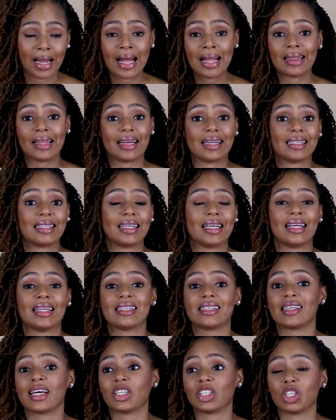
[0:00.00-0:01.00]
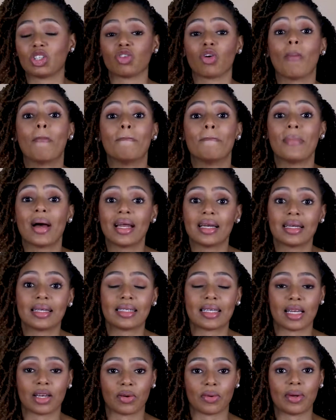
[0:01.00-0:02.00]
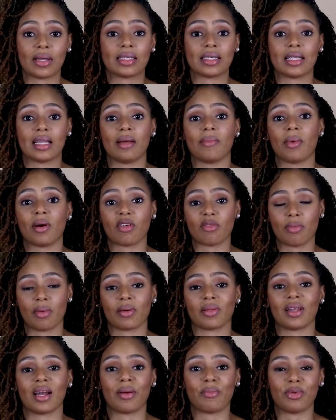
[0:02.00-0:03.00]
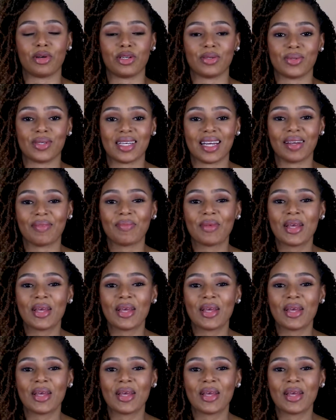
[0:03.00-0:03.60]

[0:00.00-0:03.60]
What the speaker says: that has seen such a tremendous increase in the amount of milk that I'm producing.